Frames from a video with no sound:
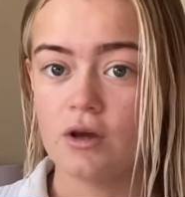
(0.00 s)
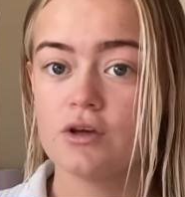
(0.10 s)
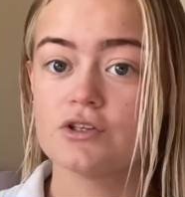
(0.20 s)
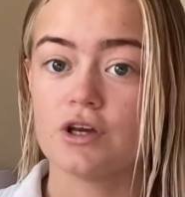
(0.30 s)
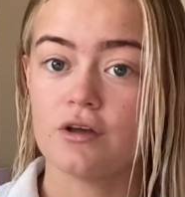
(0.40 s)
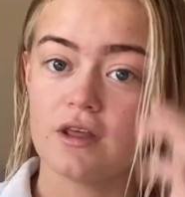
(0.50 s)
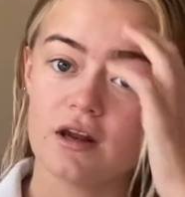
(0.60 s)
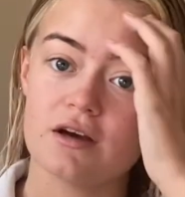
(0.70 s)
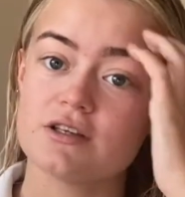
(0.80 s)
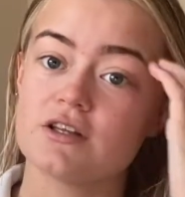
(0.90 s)
So then
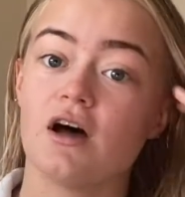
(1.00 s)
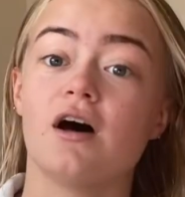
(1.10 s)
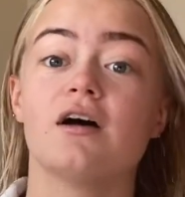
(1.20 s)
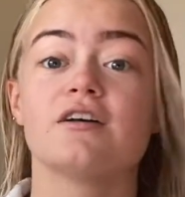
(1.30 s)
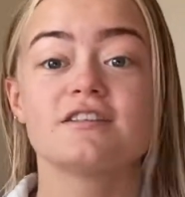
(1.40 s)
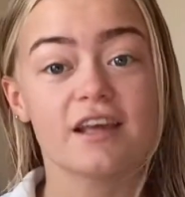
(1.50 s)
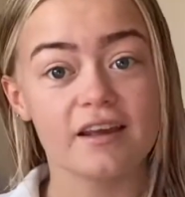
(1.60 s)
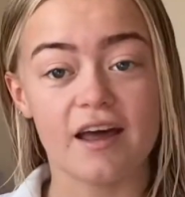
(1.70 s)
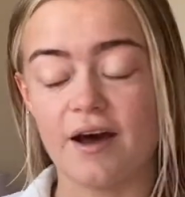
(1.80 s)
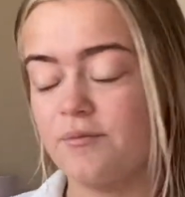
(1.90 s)
I start
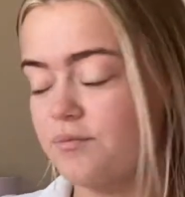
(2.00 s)
skincare.